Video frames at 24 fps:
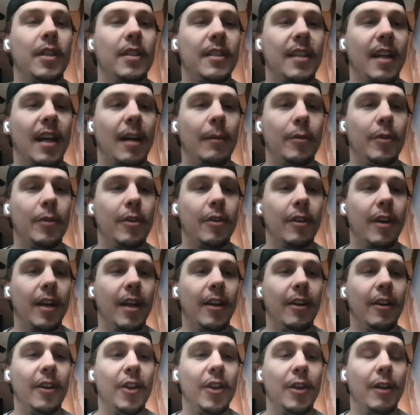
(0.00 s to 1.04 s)
a top
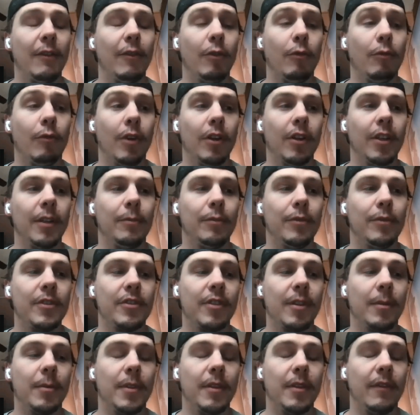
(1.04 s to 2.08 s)
creator and you have a really
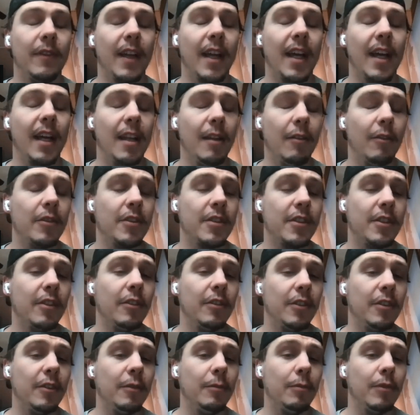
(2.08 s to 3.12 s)
prescriptive ad, it will
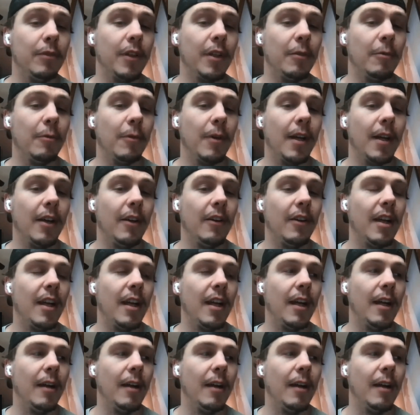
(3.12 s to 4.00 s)
still do pretty well.